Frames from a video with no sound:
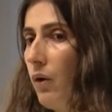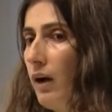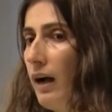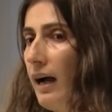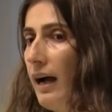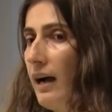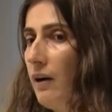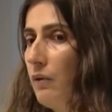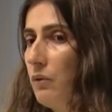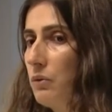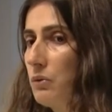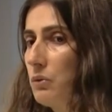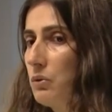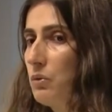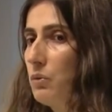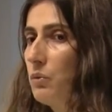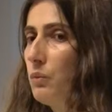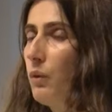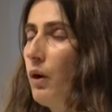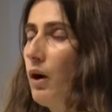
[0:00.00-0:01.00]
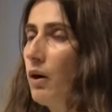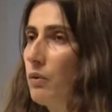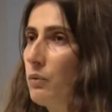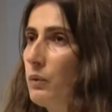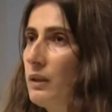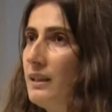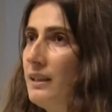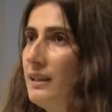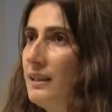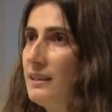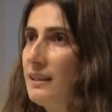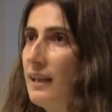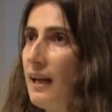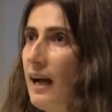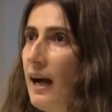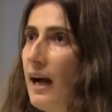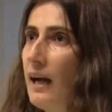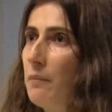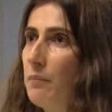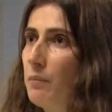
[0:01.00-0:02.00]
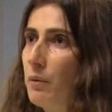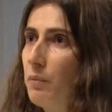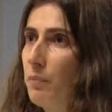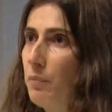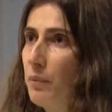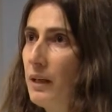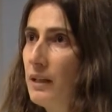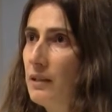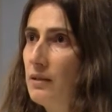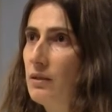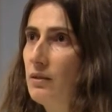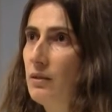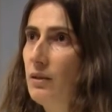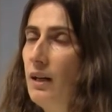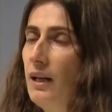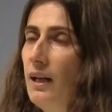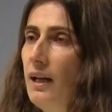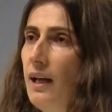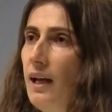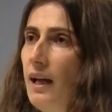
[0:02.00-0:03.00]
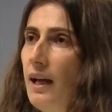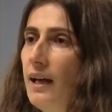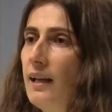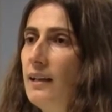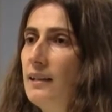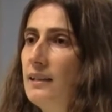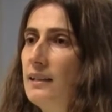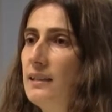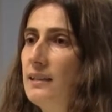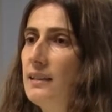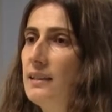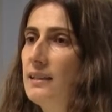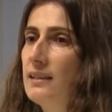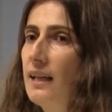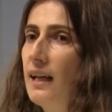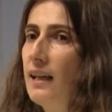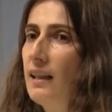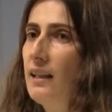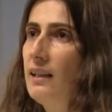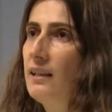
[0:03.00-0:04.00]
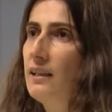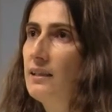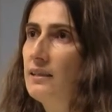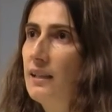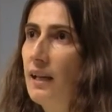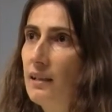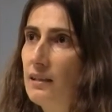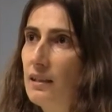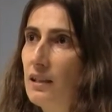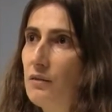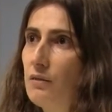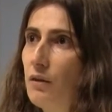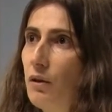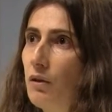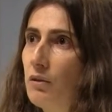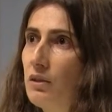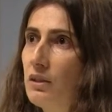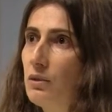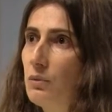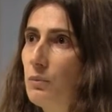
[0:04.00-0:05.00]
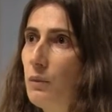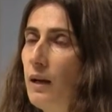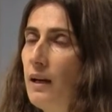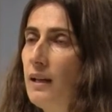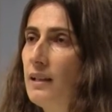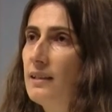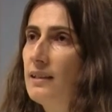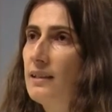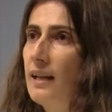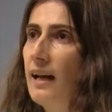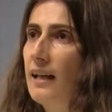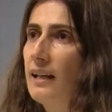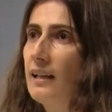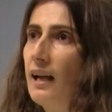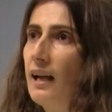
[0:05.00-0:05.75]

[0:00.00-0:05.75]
how to work with this high pore pressure. And this is, I think, the successful of this well is like